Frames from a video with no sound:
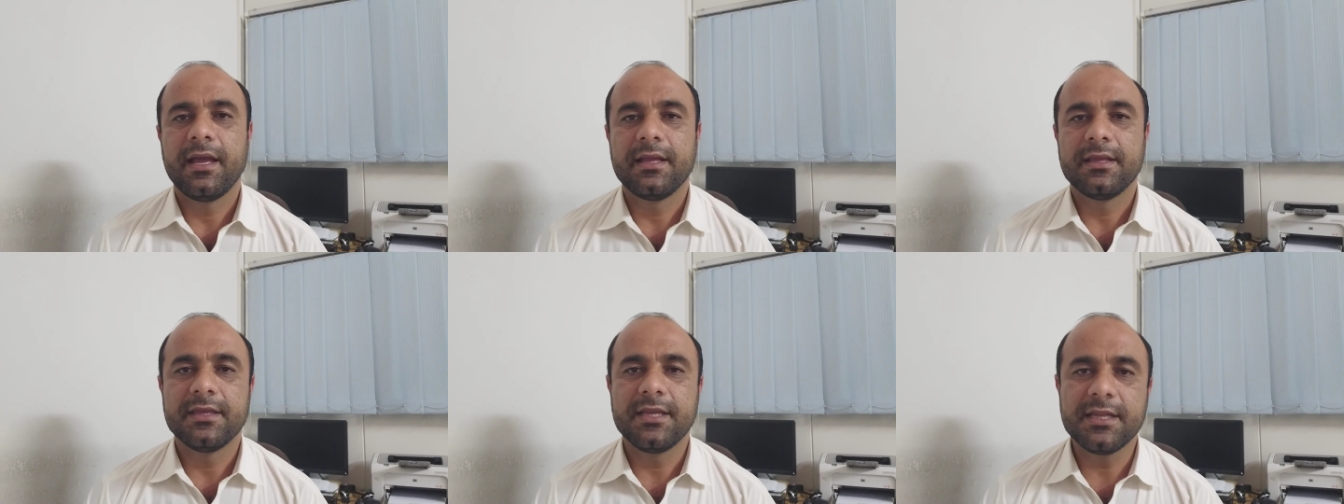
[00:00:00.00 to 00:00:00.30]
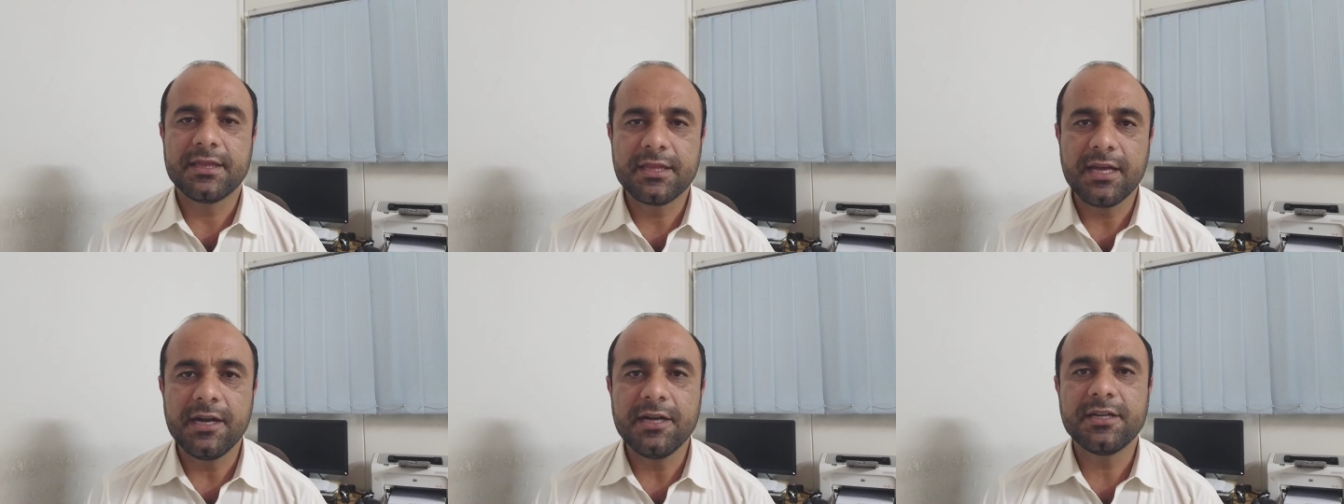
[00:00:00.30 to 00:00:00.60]
the
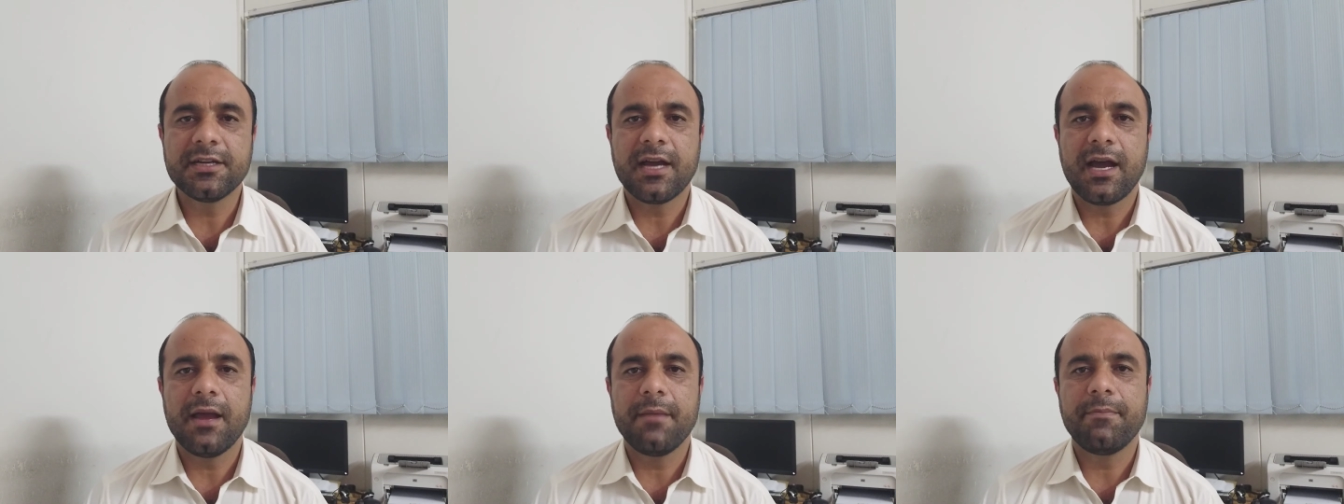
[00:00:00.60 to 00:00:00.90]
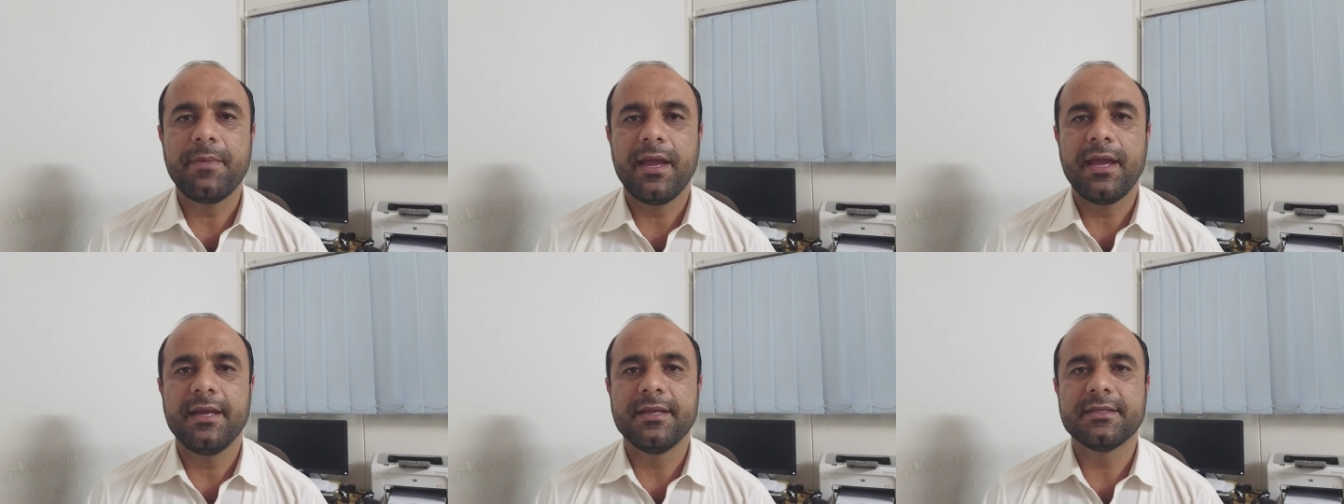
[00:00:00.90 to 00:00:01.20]
third
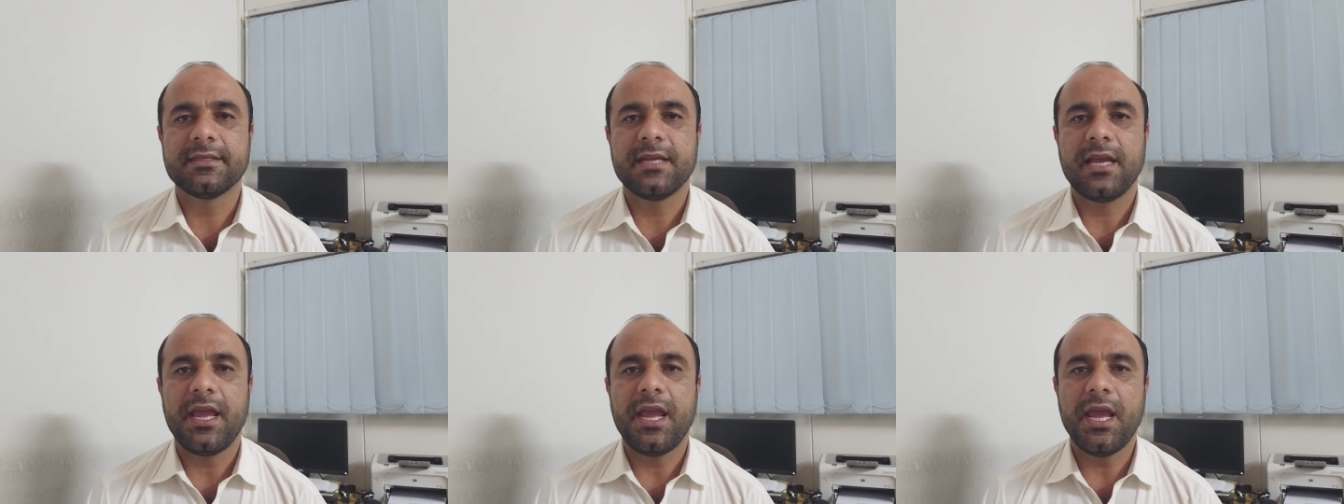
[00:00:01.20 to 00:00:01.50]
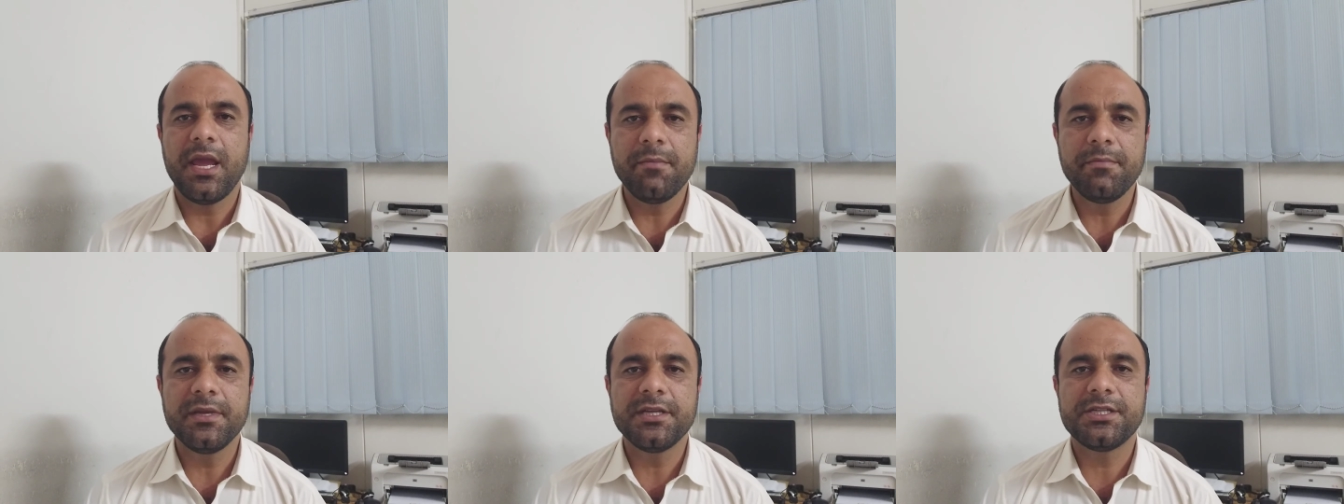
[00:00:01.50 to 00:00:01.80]
type is
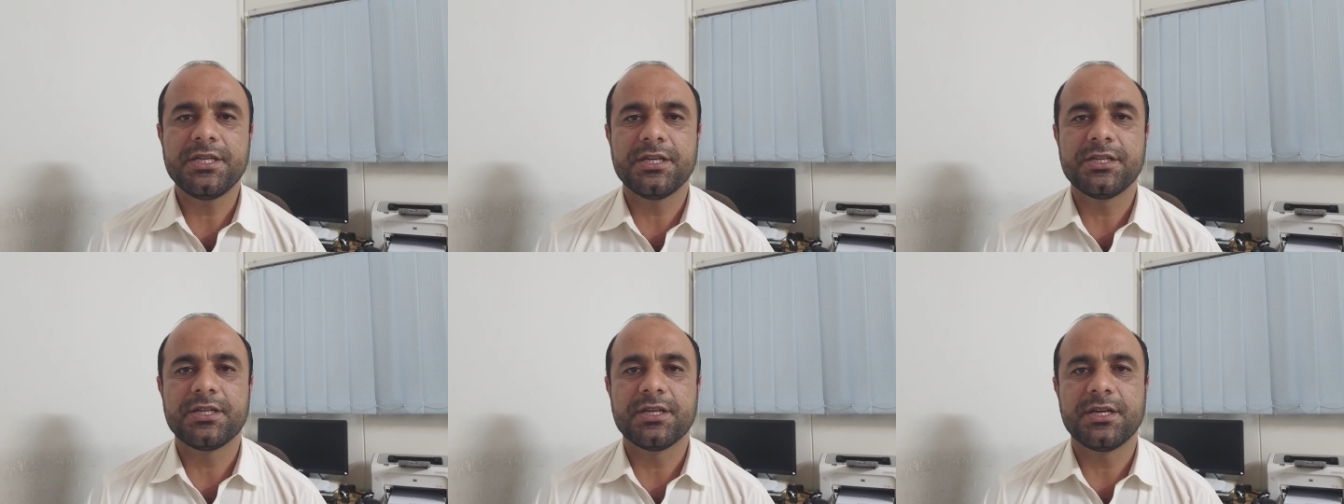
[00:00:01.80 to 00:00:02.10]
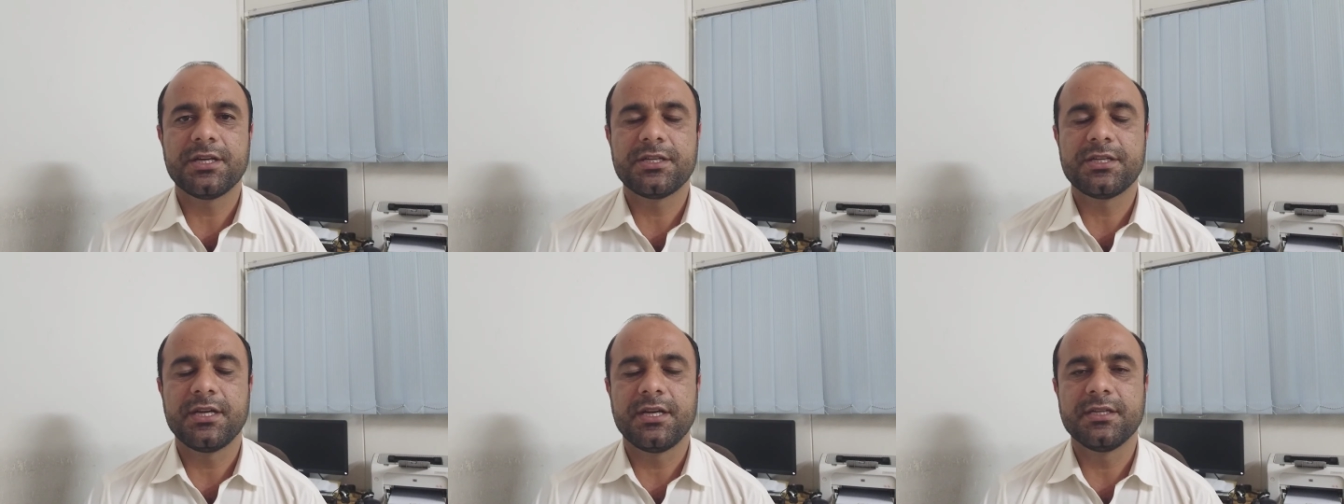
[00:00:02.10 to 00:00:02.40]
immediate
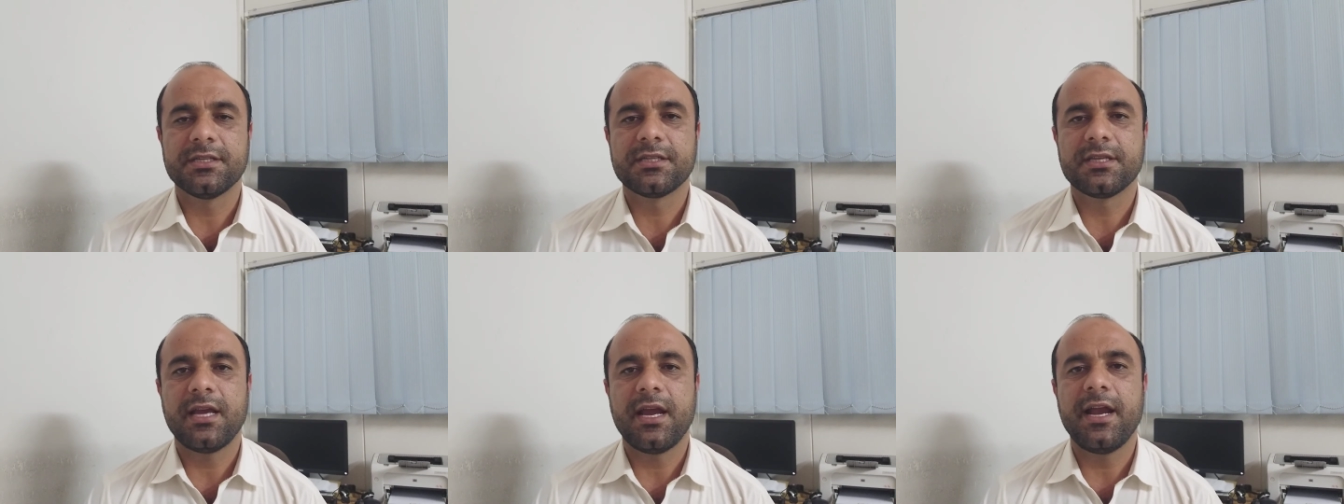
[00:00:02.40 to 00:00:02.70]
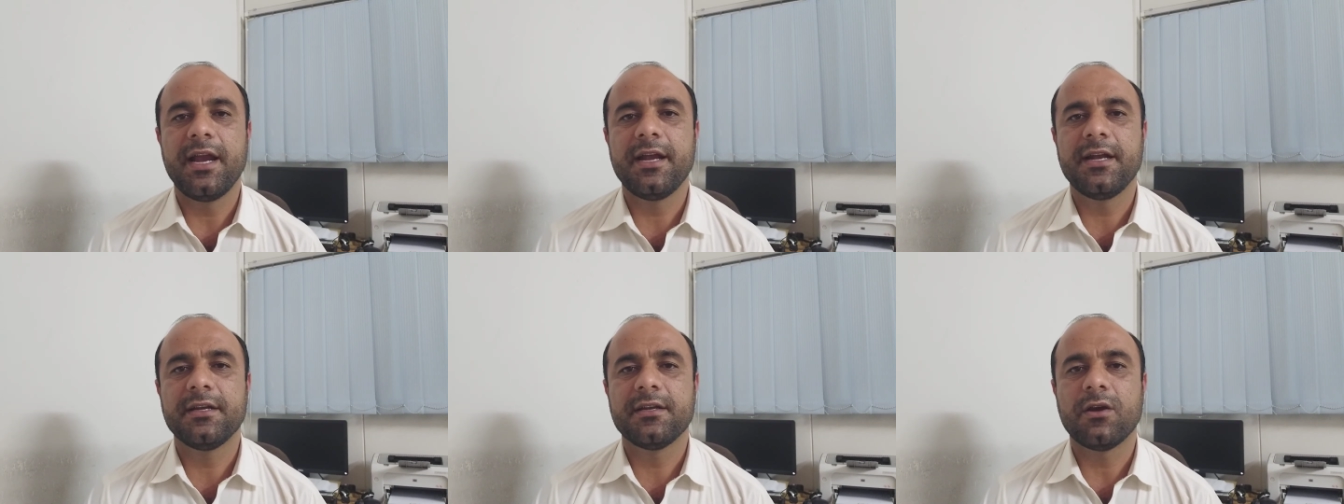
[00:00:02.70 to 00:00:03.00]
deterrence
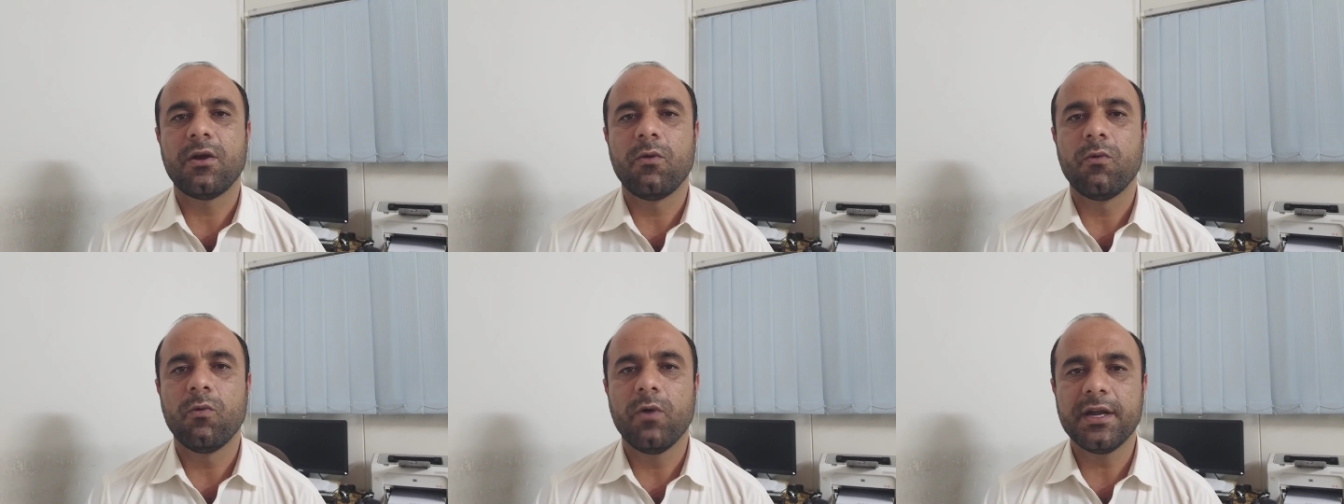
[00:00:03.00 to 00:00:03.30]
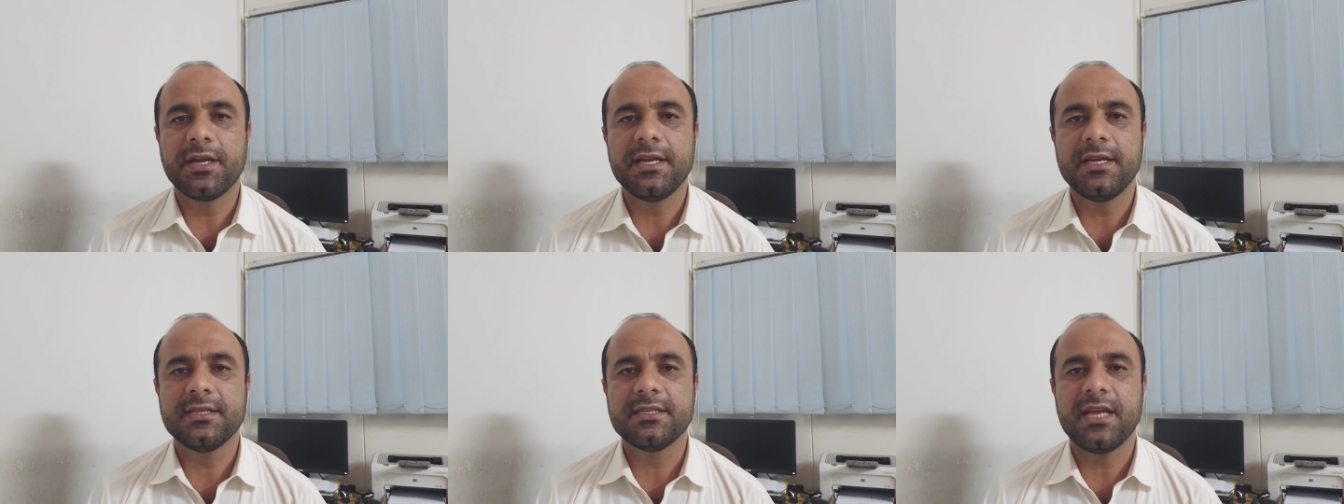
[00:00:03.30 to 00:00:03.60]
and
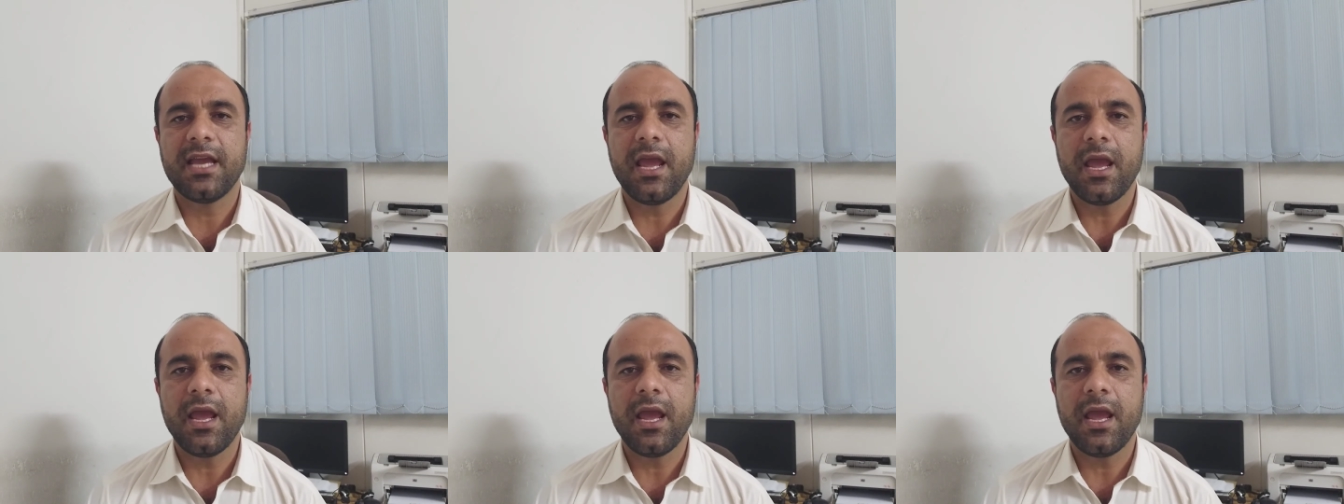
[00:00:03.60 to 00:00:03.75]
what is